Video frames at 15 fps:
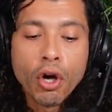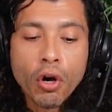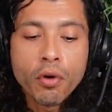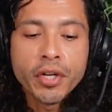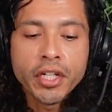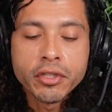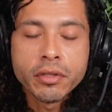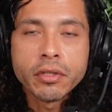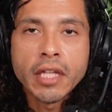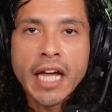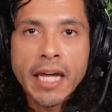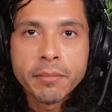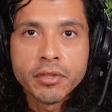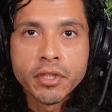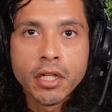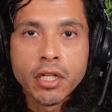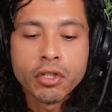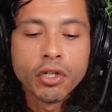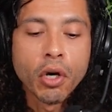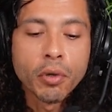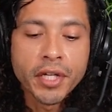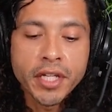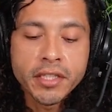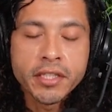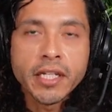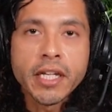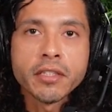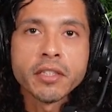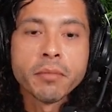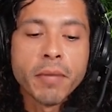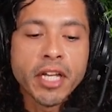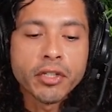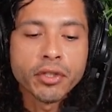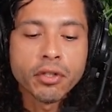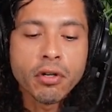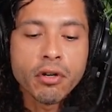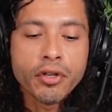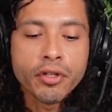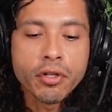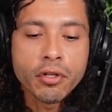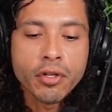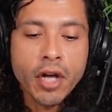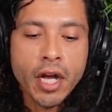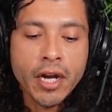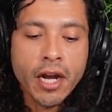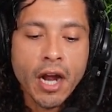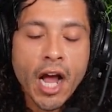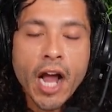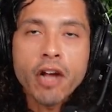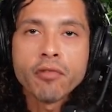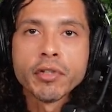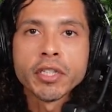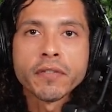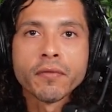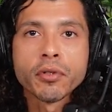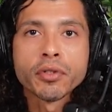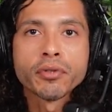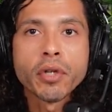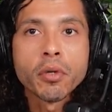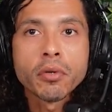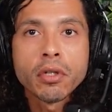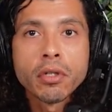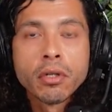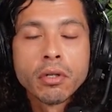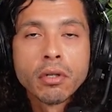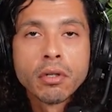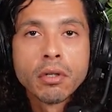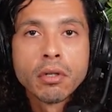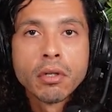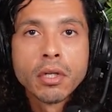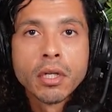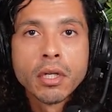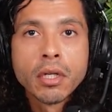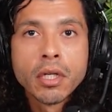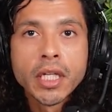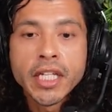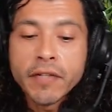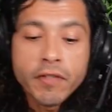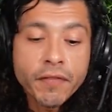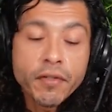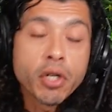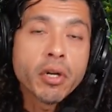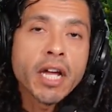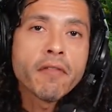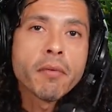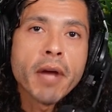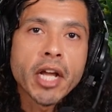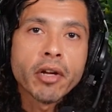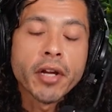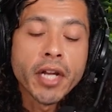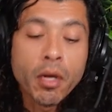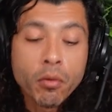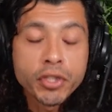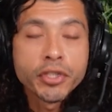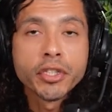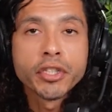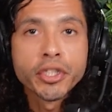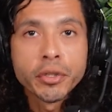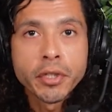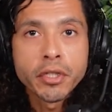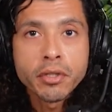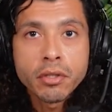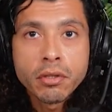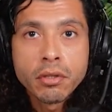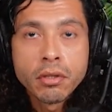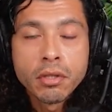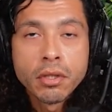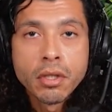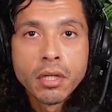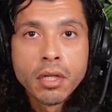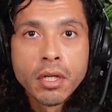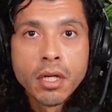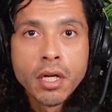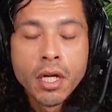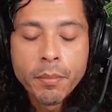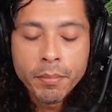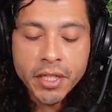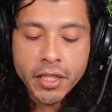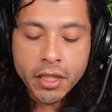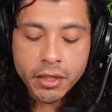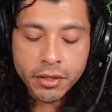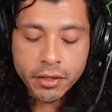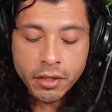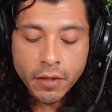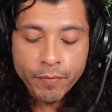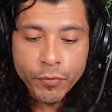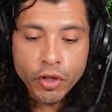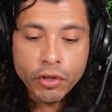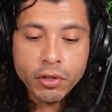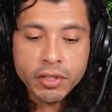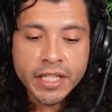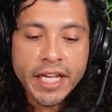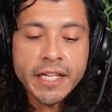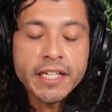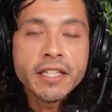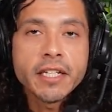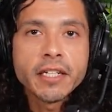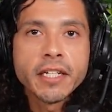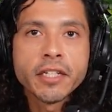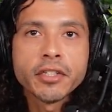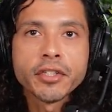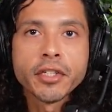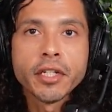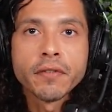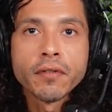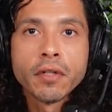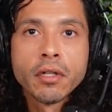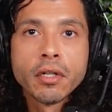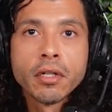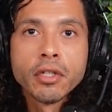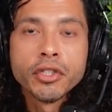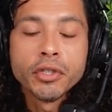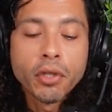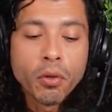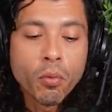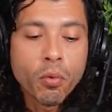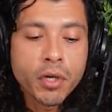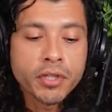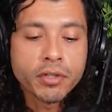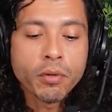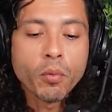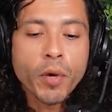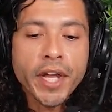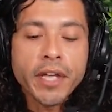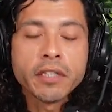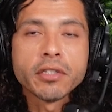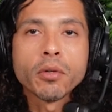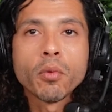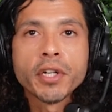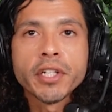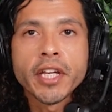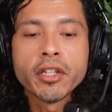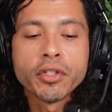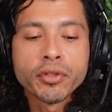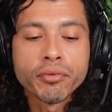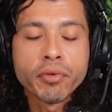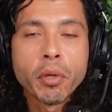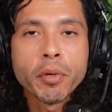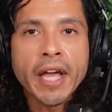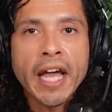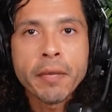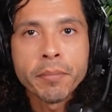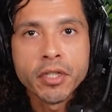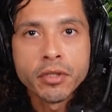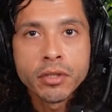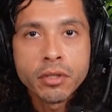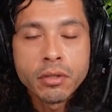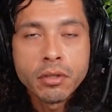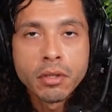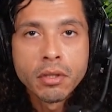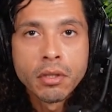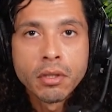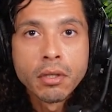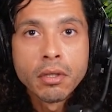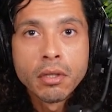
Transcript: Go get your labs done, go get assessed to make sure you're not at higher risk for a stroke. Even if you don't have a migraine, I want you to do this because you're taking the initiative. You don't want to wait until one day the stroke happens.